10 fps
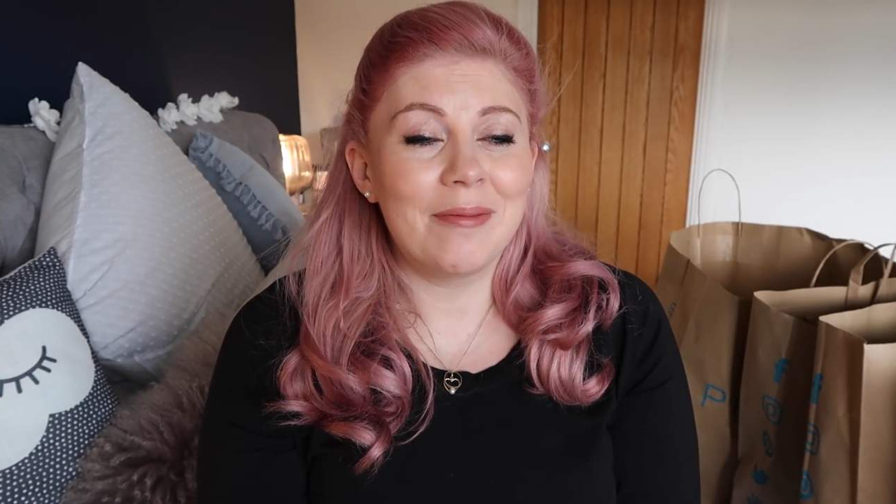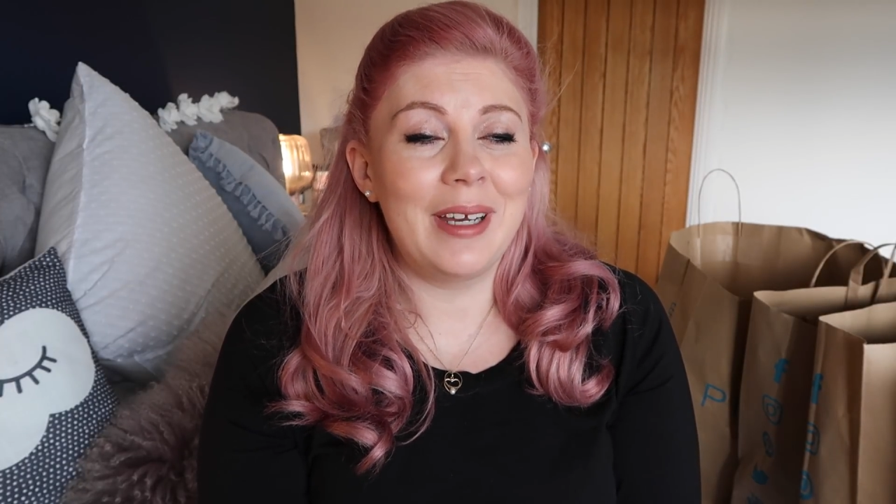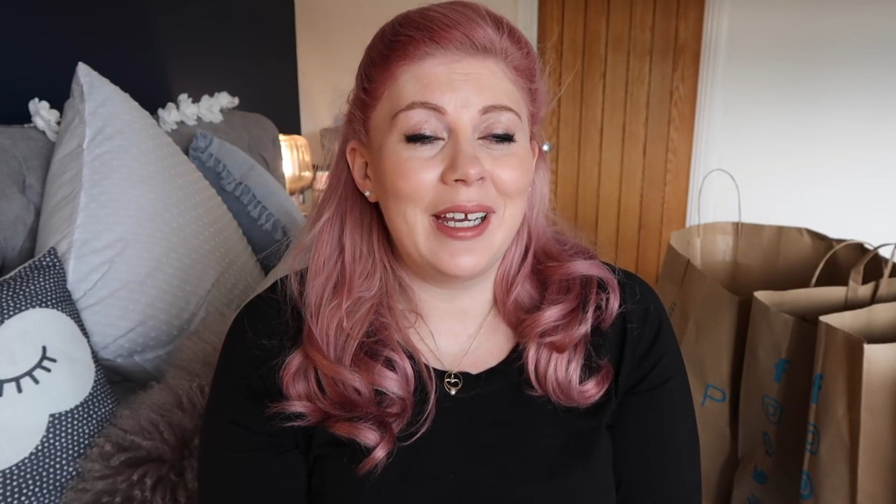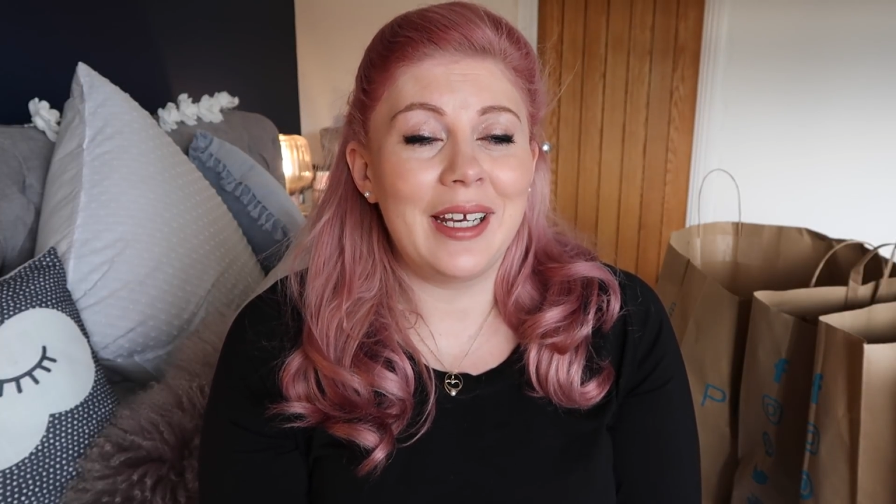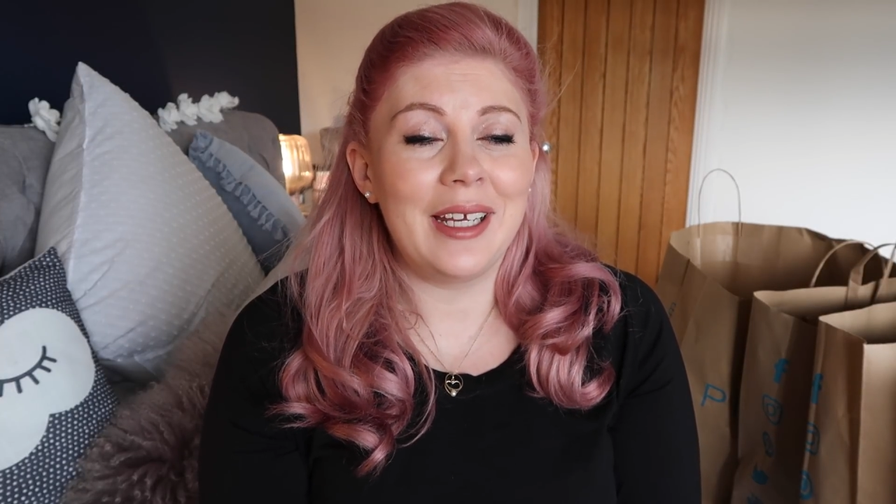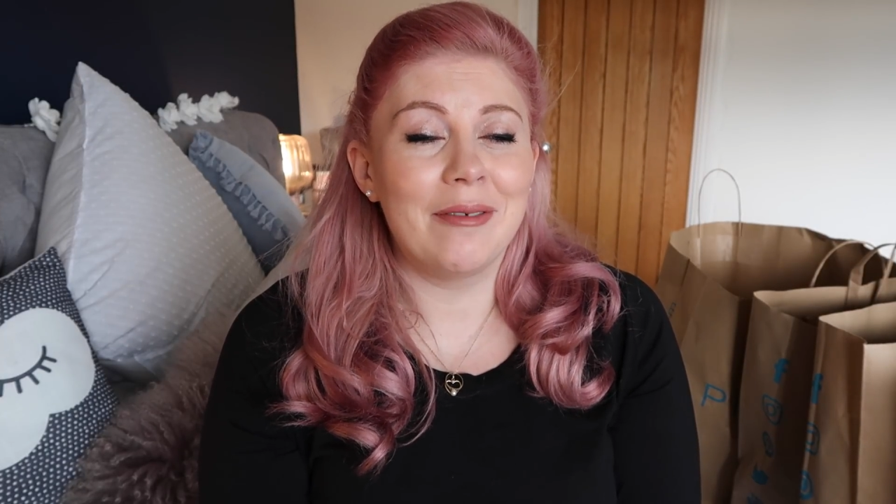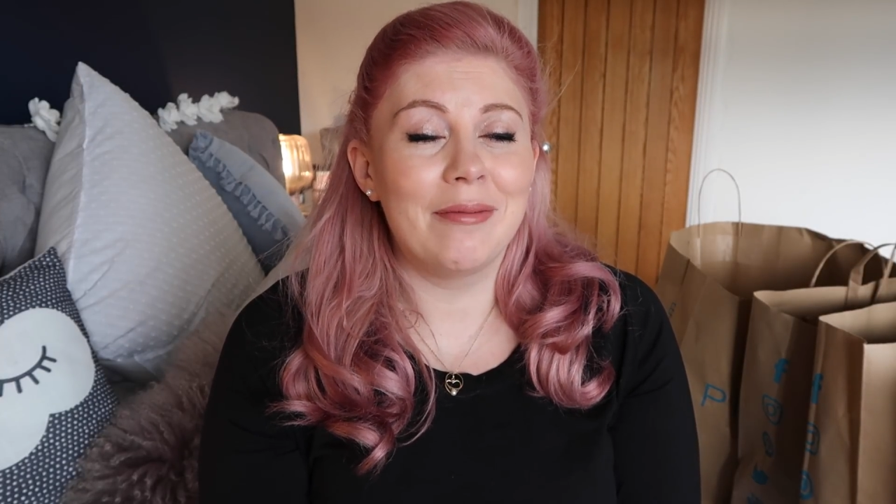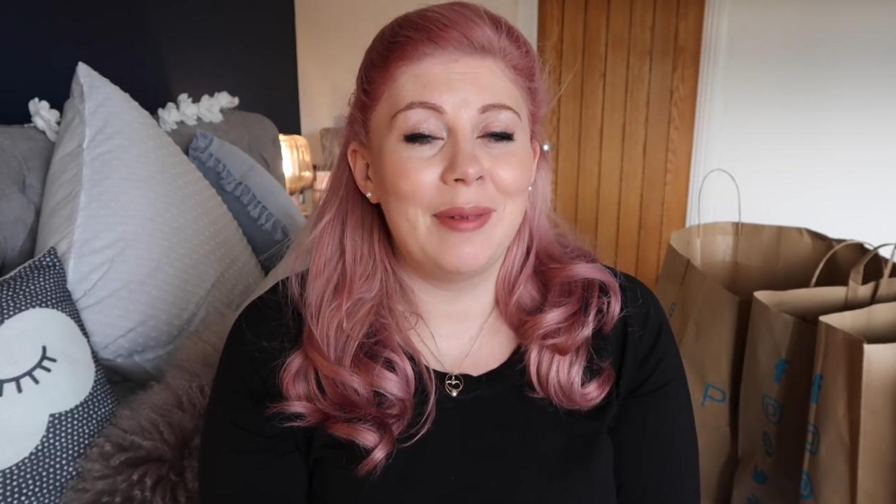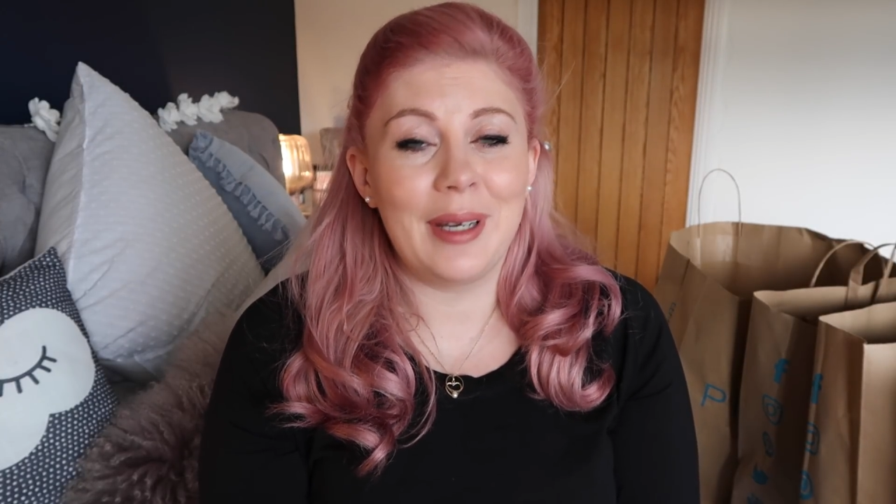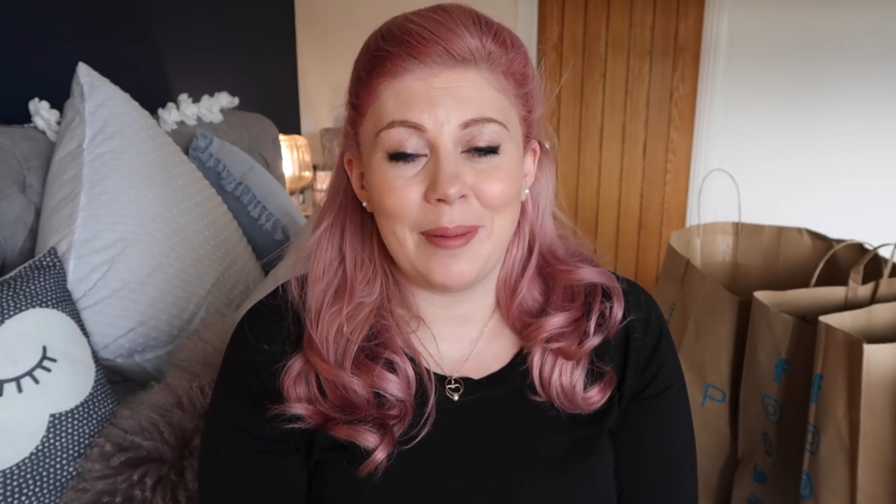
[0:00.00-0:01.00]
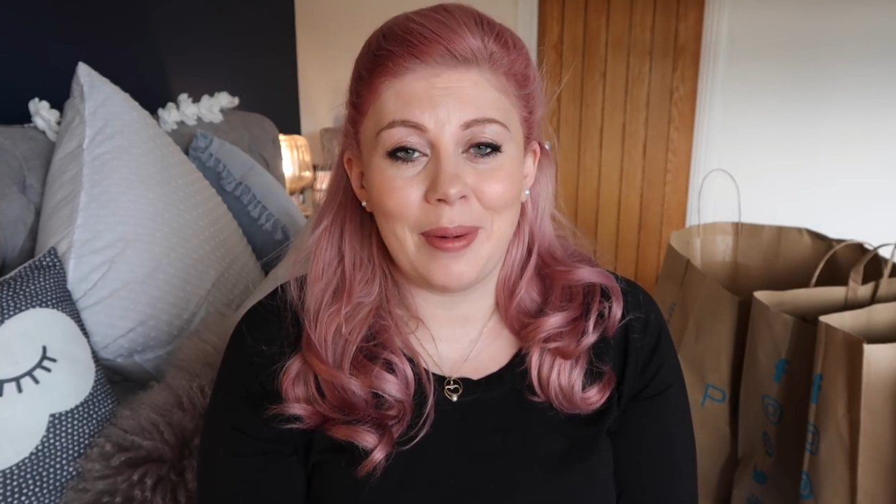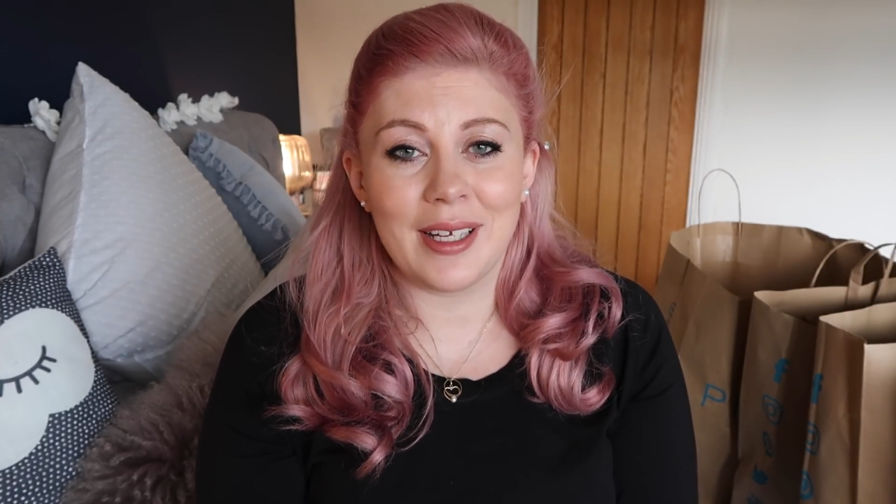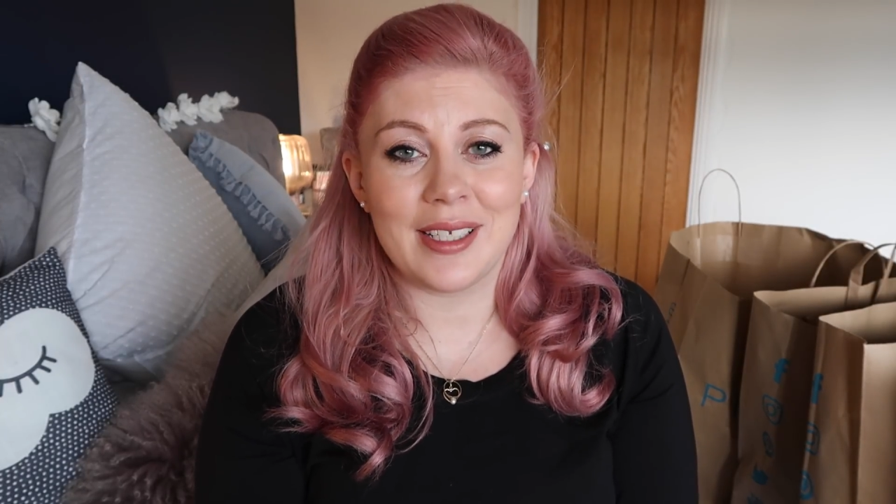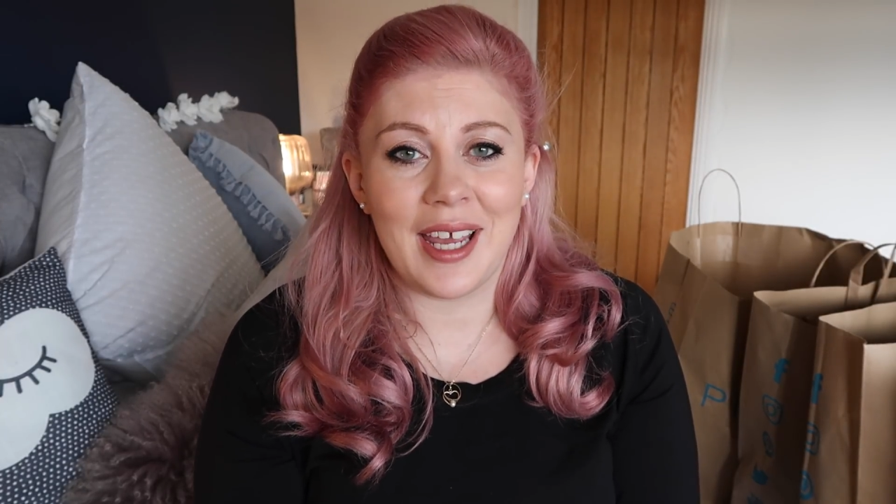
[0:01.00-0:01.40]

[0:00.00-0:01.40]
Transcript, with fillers: really, really bad